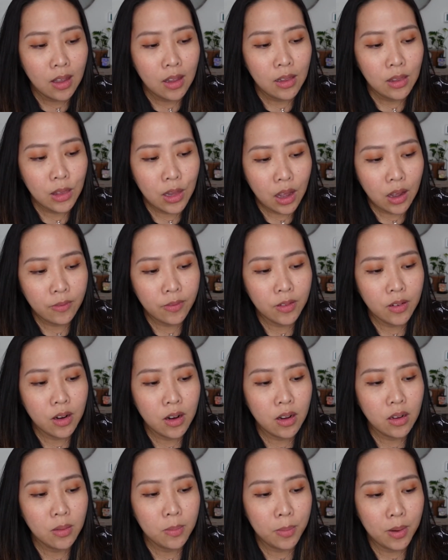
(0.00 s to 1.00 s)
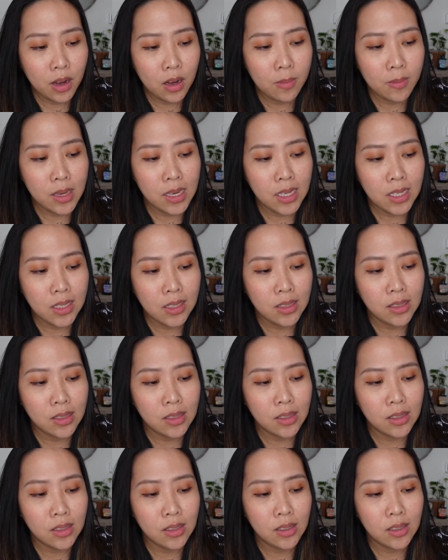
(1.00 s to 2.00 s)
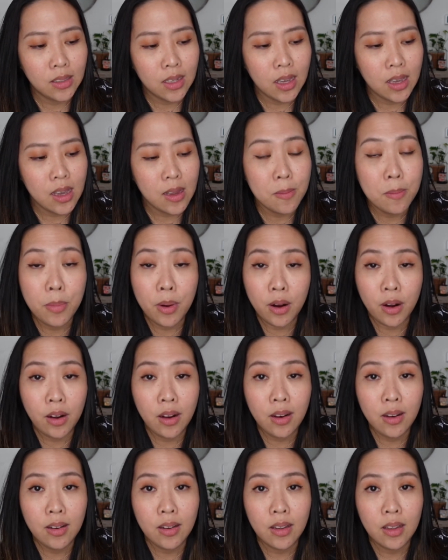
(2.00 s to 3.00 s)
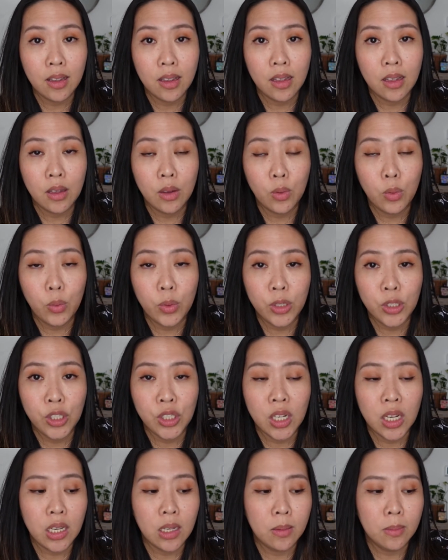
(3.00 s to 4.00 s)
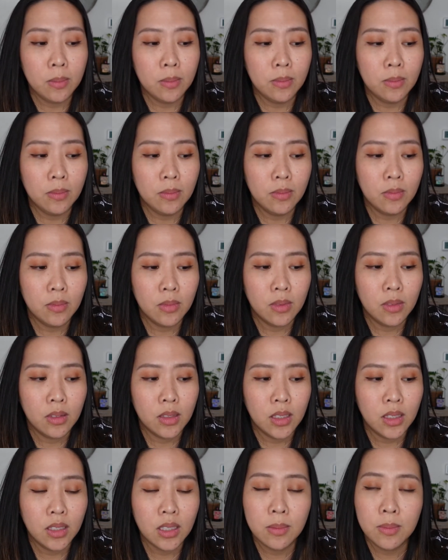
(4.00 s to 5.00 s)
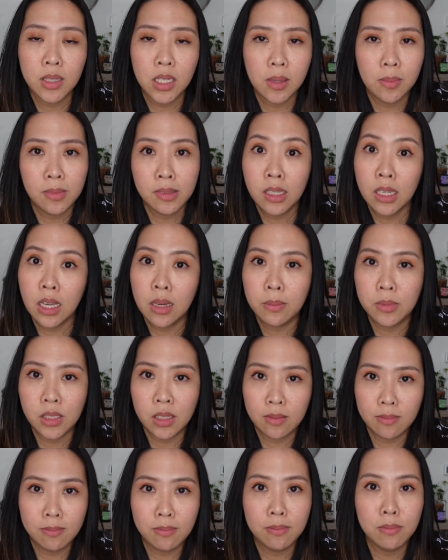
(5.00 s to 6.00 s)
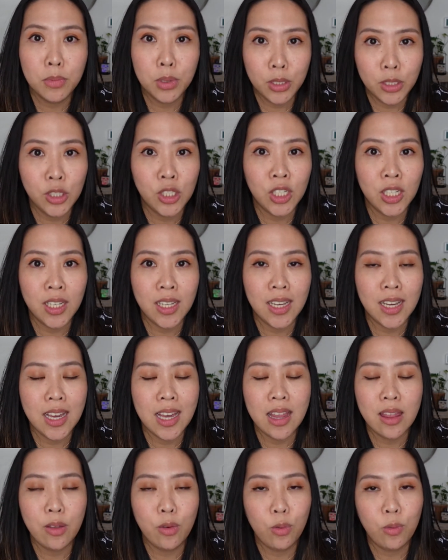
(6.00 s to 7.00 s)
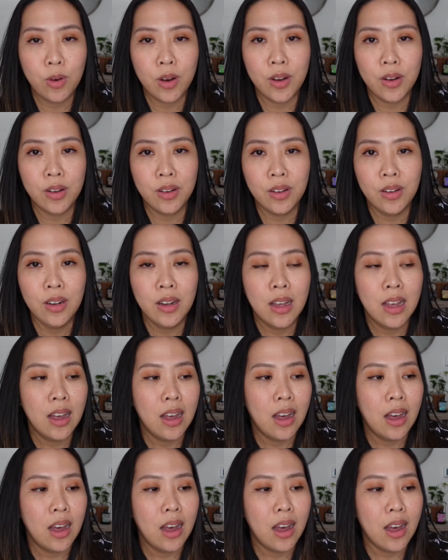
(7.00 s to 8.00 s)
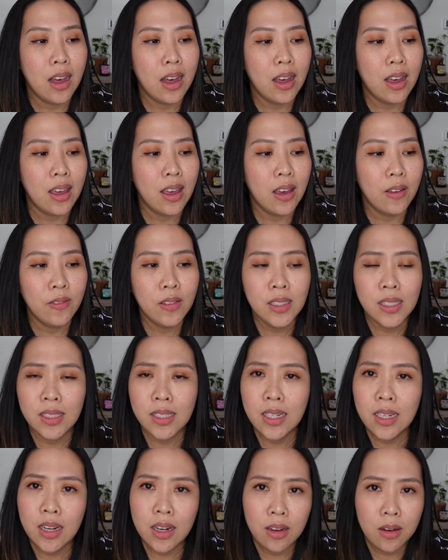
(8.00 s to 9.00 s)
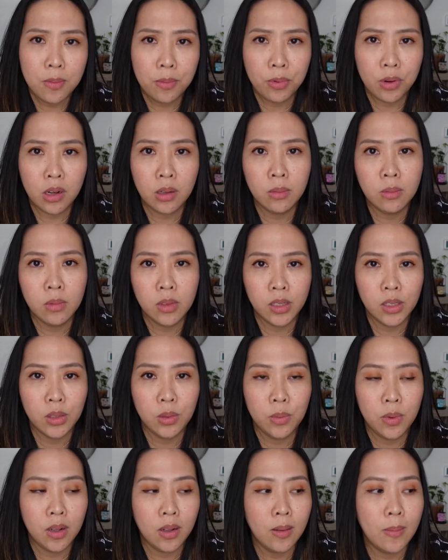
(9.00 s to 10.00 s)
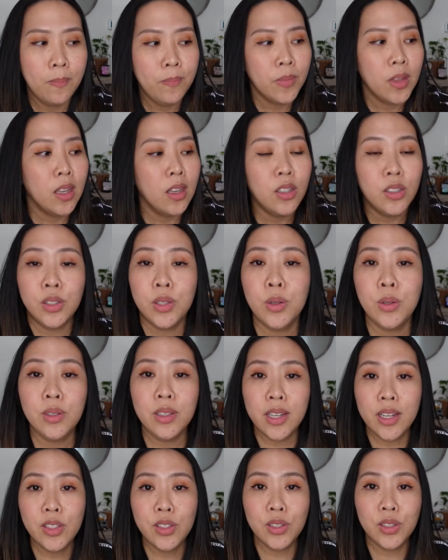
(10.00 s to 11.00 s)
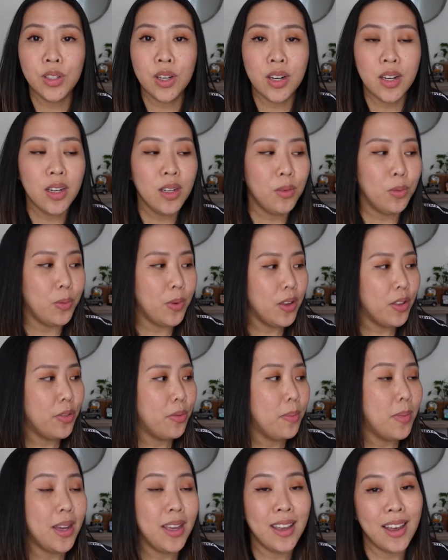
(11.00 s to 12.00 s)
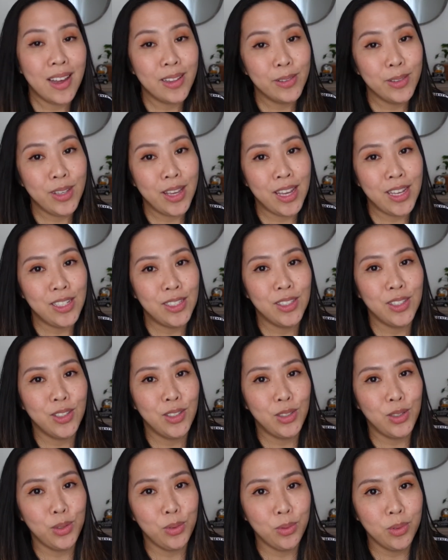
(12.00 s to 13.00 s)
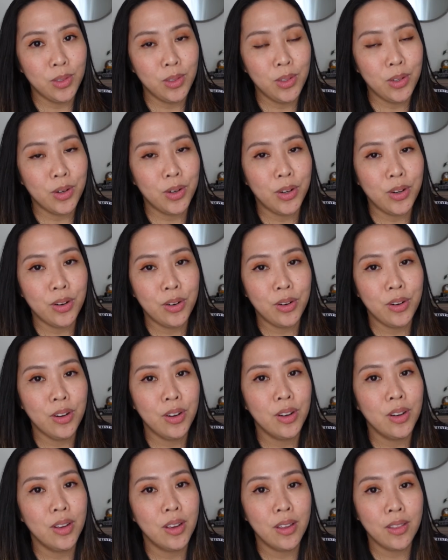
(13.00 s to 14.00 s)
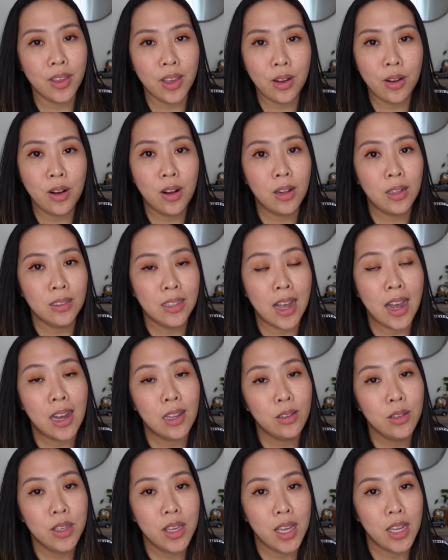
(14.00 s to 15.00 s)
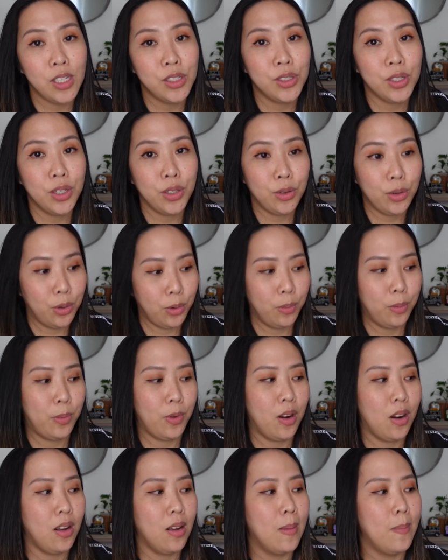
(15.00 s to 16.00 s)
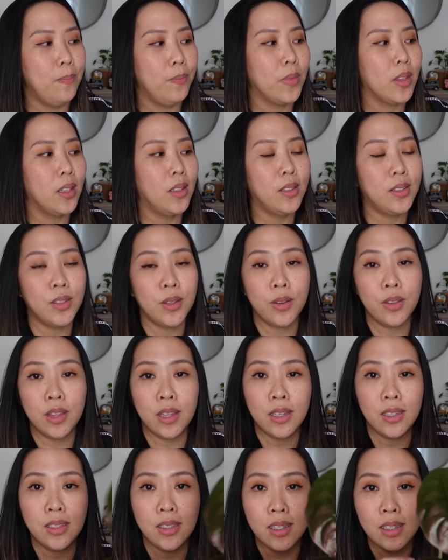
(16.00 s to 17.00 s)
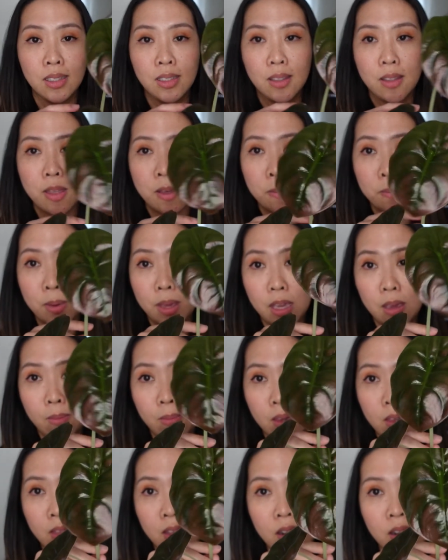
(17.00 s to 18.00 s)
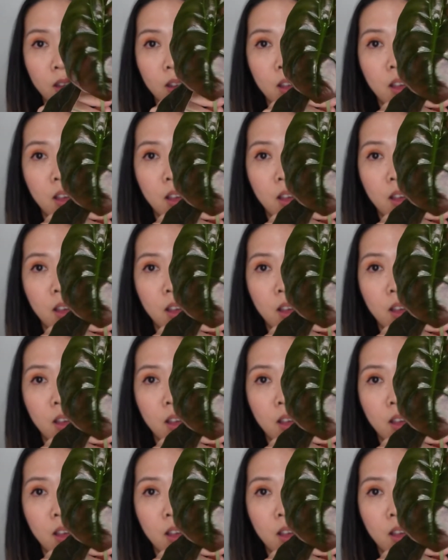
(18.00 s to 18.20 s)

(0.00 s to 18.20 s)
rock, Pumice, and Bark, which I'm sometimes I'm submerging in the water, I haven't seen any problem as well. So let's start with my alocasia jewel or they called alocasia cuprea. So this is the baby that I